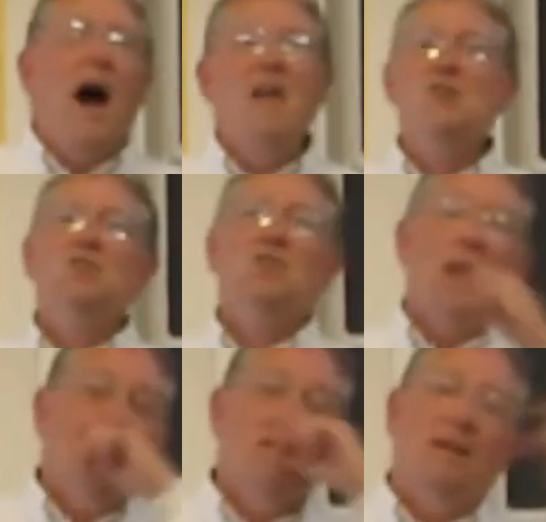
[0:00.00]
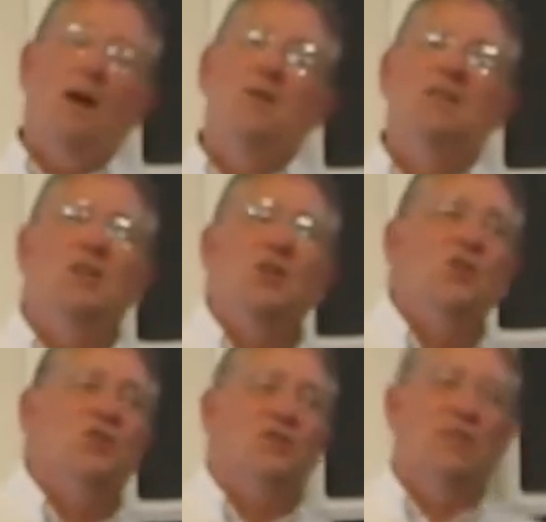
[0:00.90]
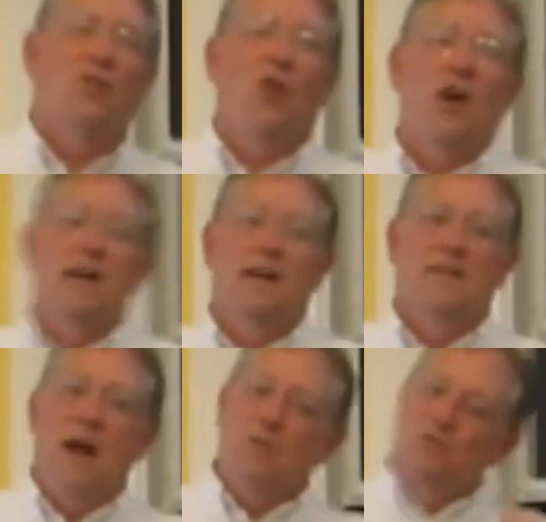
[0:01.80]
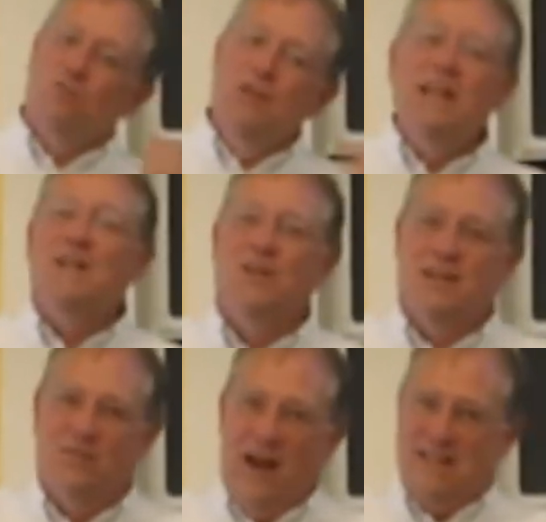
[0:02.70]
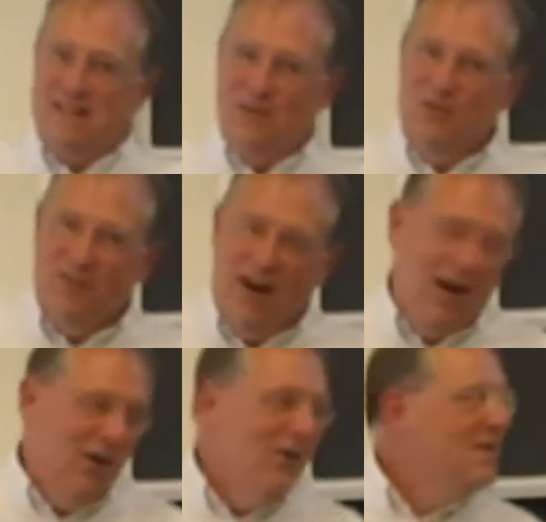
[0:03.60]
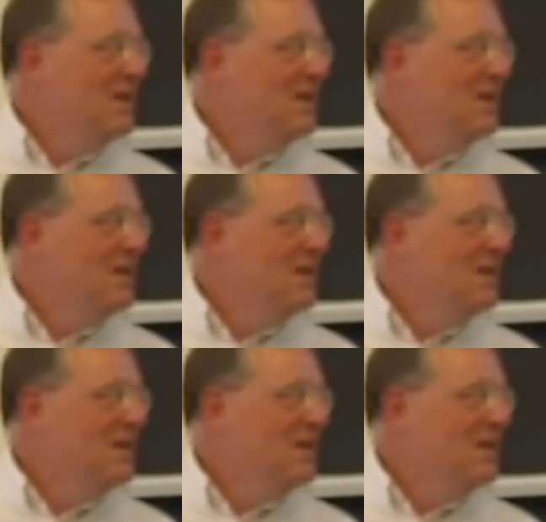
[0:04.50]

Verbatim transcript: I used to, I went to, I went to the University of Oregon, and that was really good advice to do it all,